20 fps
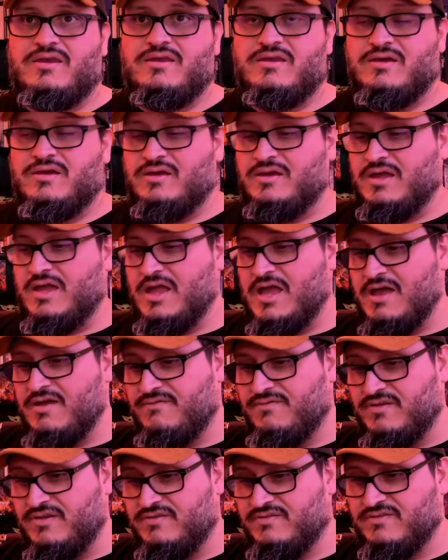
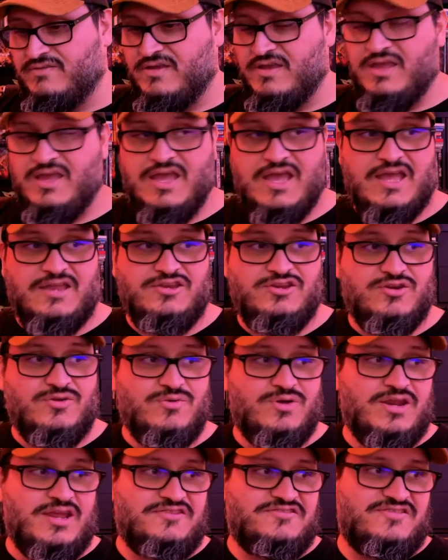have this. And you know
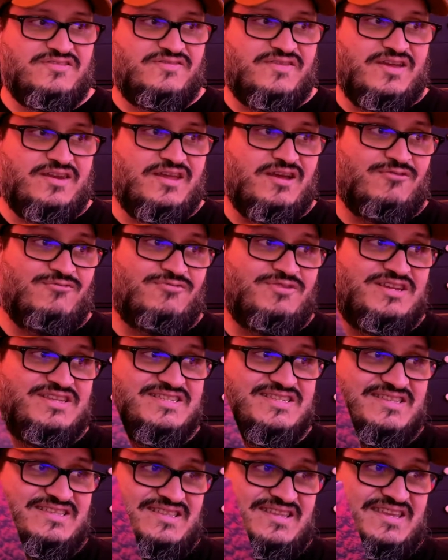what? I just found out
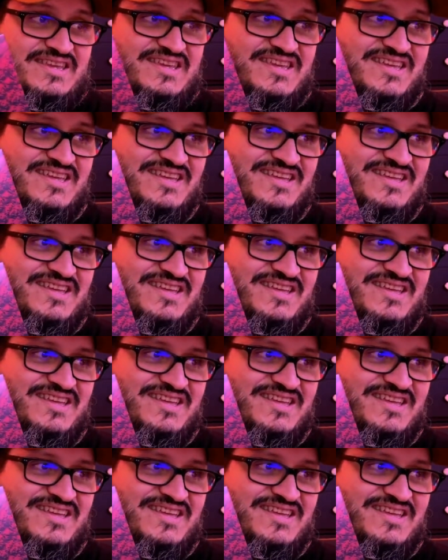recently.